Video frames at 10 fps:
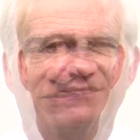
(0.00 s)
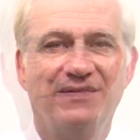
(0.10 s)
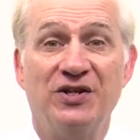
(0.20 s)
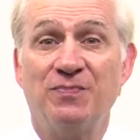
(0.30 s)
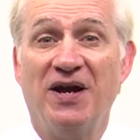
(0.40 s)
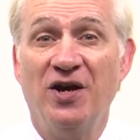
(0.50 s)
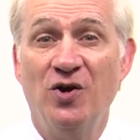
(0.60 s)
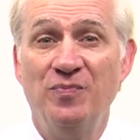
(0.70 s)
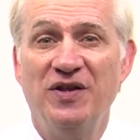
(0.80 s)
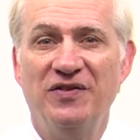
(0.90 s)
It's my
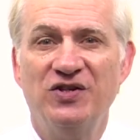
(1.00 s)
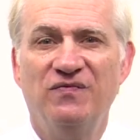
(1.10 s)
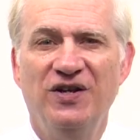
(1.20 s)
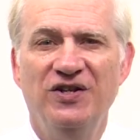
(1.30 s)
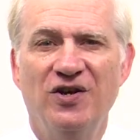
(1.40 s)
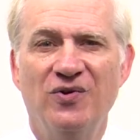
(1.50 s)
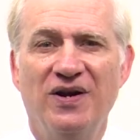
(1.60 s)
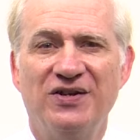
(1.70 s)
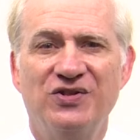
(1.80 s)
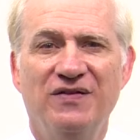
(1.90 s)
hope that this video
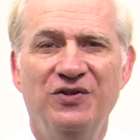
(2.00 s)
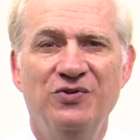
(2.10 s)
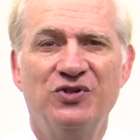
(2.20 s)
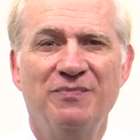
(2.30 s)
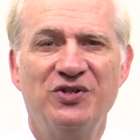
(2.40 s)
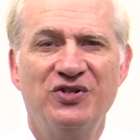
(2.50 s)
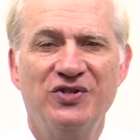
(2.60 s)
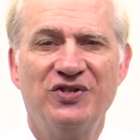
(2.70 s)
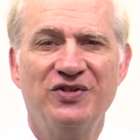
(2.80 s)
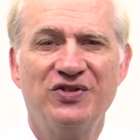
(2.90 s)
has given you some
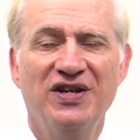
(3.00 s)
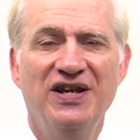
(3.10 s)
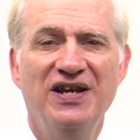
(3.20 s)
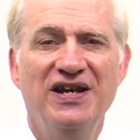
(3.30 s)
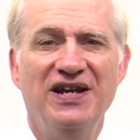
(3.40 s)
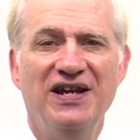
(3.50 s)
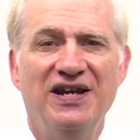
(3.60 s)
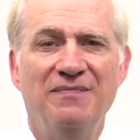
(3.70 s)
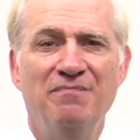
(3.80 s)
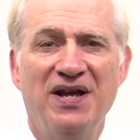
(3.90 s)
assistance
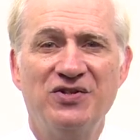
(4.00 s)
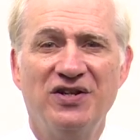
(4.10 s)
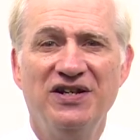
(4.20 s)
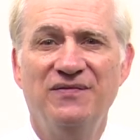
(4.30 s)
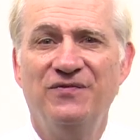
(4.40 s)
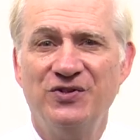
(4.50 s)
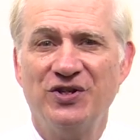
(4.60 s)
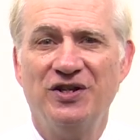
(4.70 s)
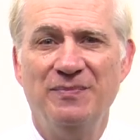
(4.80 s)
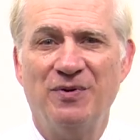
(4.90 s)
in mentally and
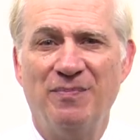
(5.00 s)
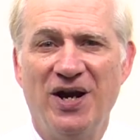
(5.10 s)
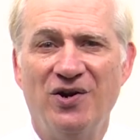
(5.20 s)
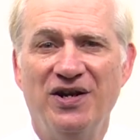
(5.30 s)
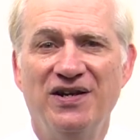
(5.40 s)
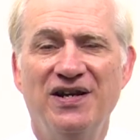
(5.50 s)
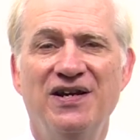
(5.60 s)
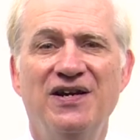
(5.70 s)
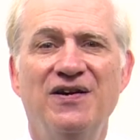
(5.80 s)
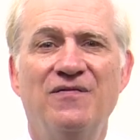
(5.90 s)
physically preparing
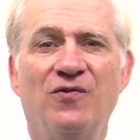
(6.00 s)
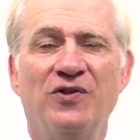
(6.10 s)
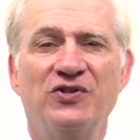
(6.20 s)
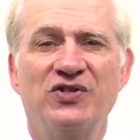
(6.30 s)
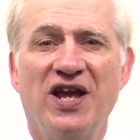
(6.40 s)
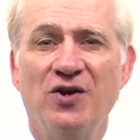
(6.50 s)
for the scale